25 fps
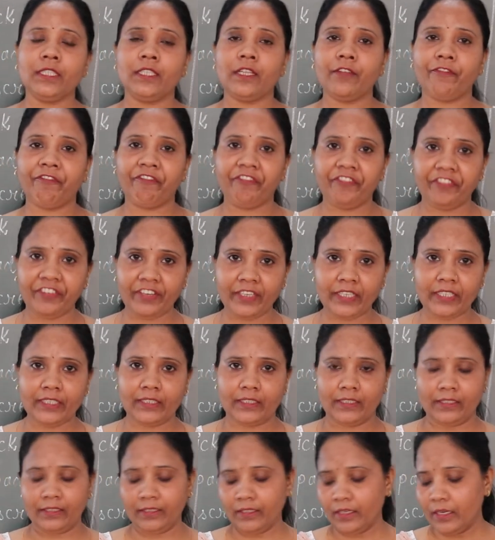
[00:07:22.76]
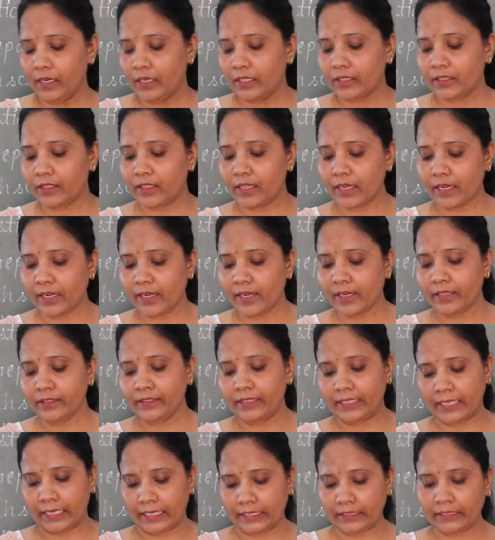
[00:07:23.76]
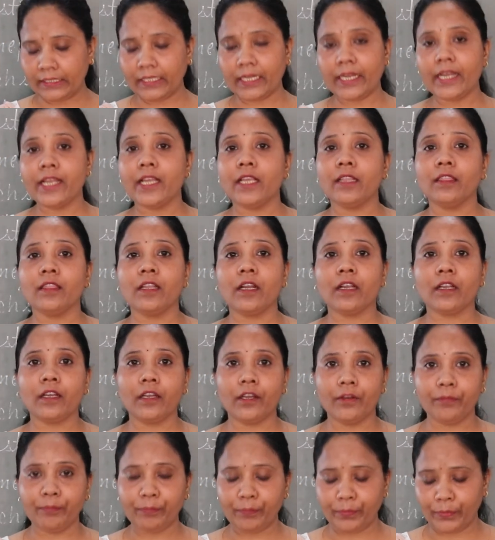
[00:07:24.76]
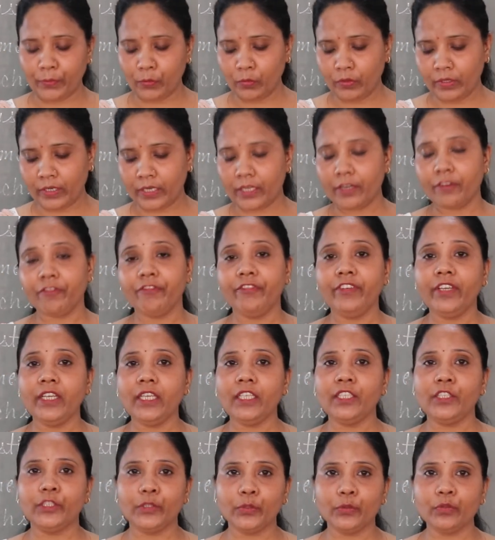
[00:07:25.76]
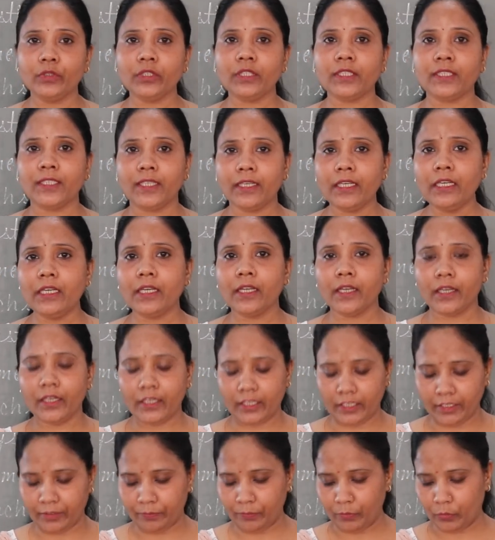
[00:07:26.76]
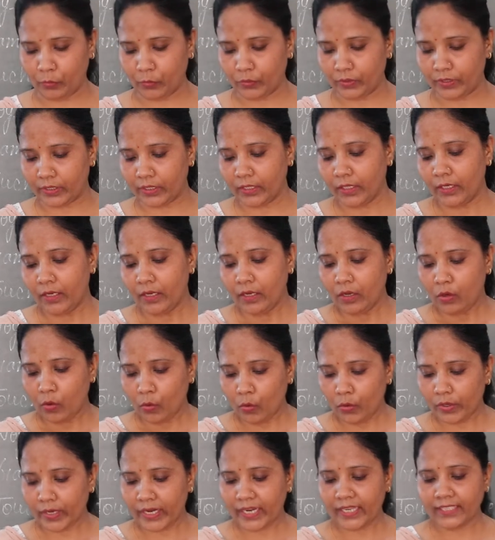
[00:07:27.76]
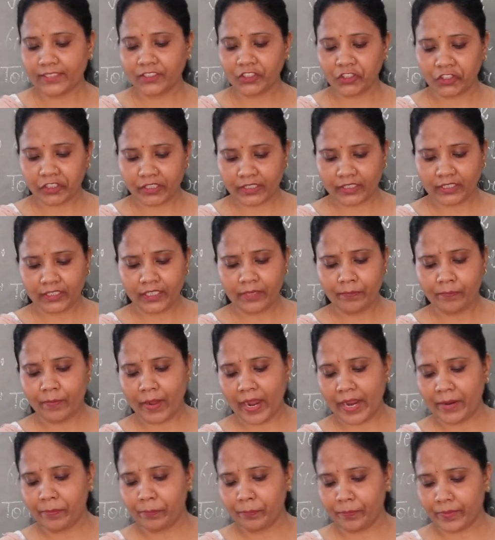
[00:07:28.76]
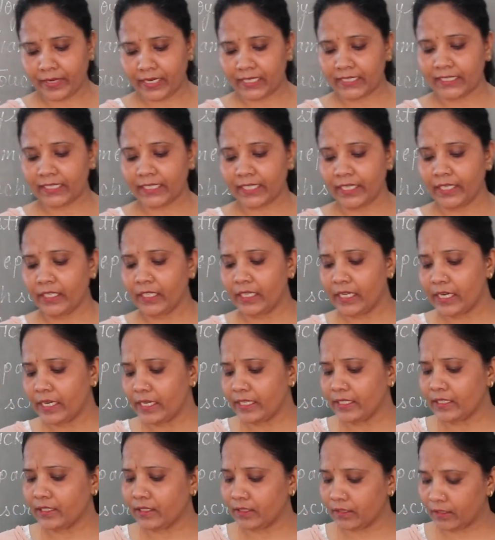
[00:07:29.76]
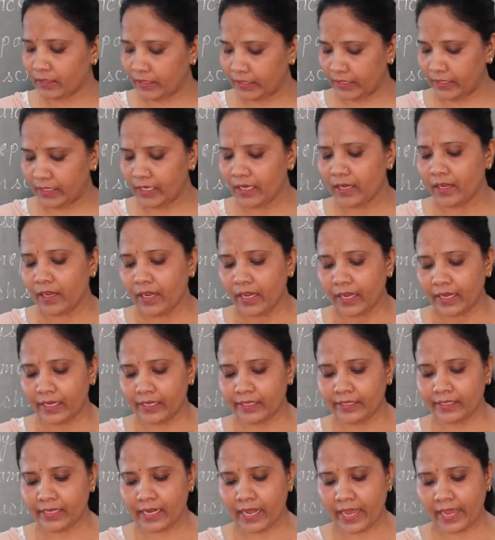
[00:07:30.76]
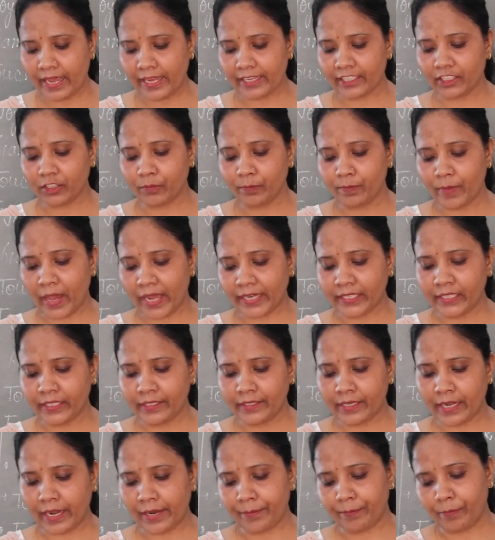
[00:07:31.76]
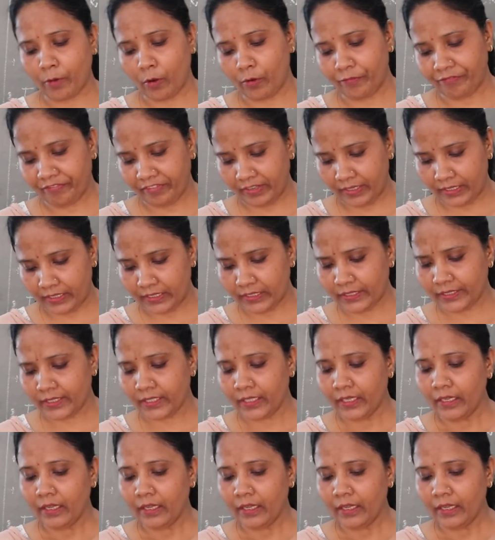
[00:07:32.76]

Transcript: the feed the data in the computer, we use the keyboard. Okay, instruction by pressing its key. It has many type of keys,